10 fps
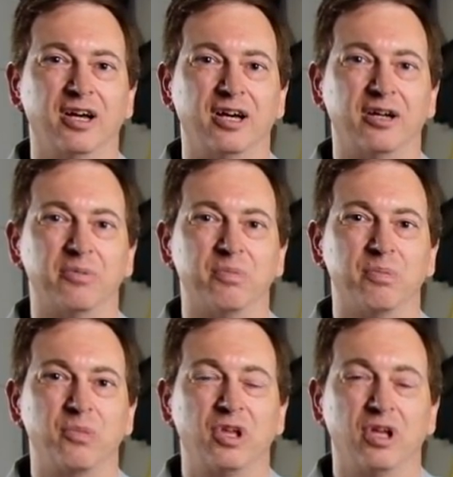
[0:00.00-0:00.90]
Um,
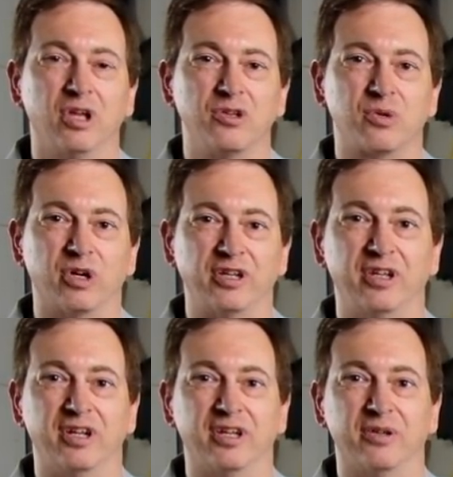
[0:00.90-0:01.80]
so I
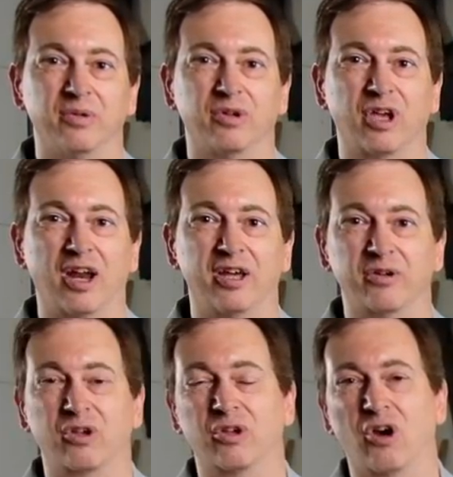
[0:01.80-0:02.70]
did a got
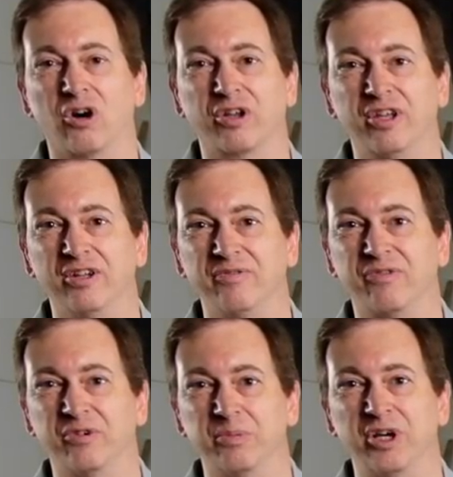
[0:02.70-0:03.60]
a car kit
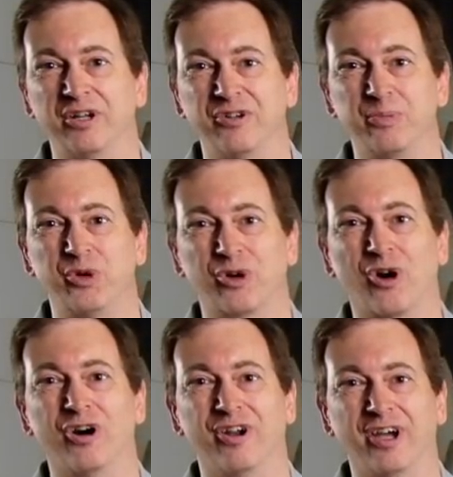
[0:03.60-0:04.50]
from uh,
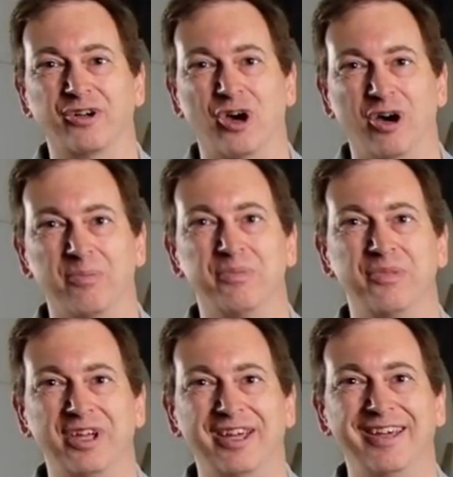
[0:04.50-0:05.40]

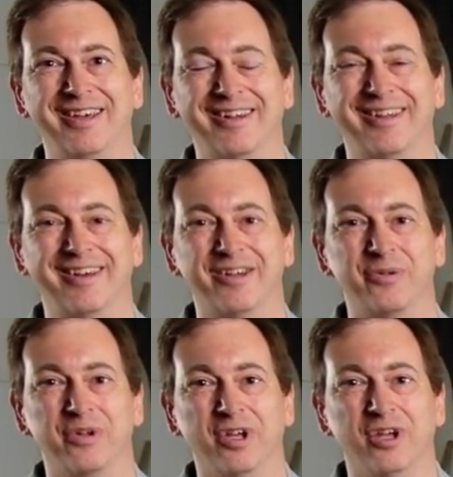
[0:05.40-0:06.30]
dipyourcar.com and uh,
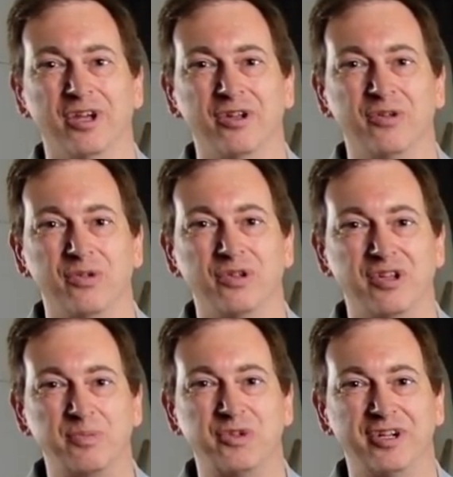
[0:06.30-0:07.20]

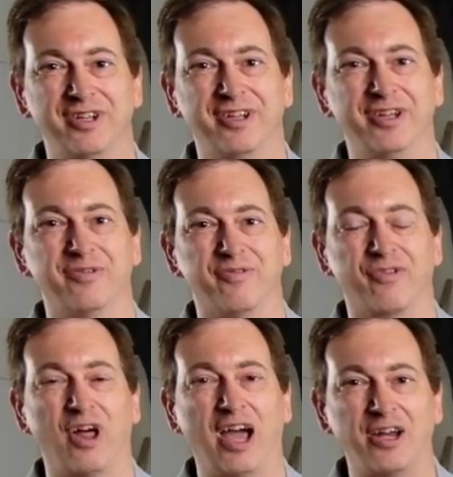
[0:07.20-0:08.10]
dipped it in
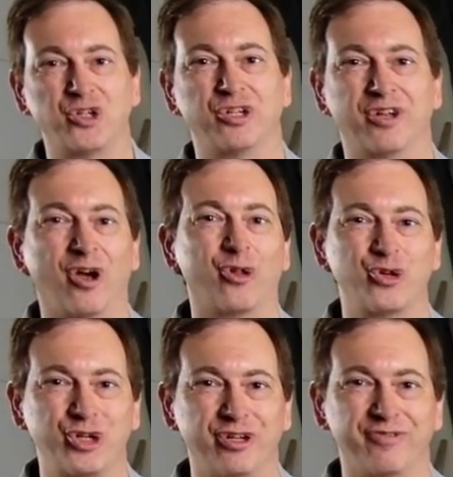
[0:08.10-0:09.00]
flash color
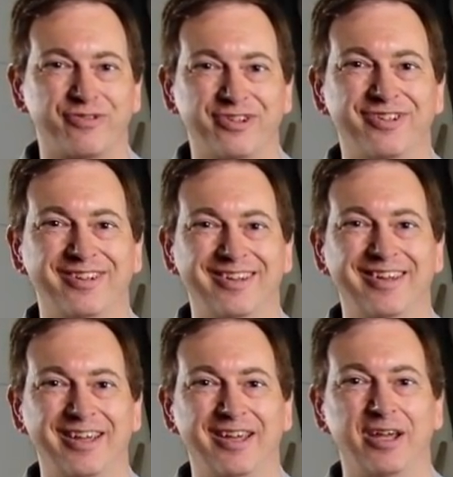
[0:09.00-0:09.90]
shift
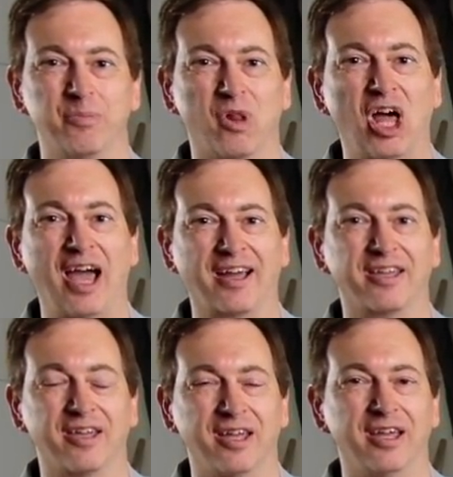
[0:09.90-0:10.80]
and
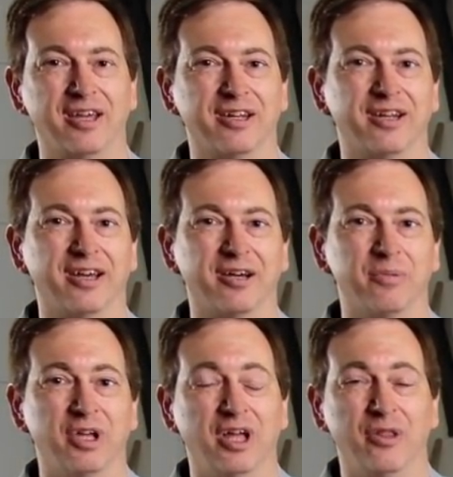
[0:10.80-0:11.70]
black, and uh,
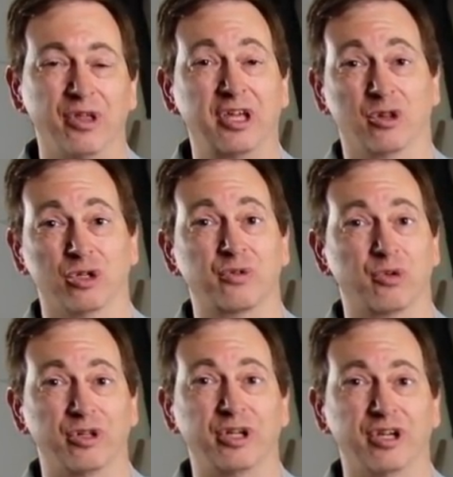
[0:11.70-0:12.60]
I think it looked
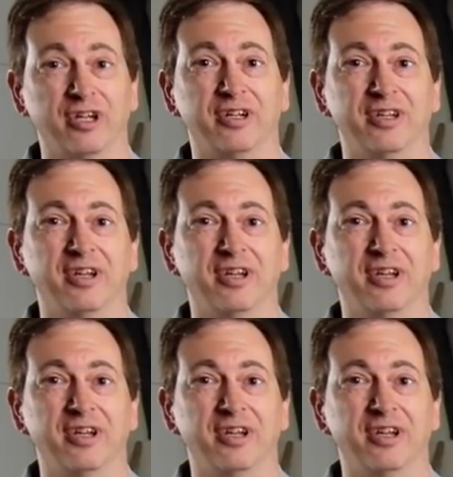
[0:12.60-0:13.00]
really good.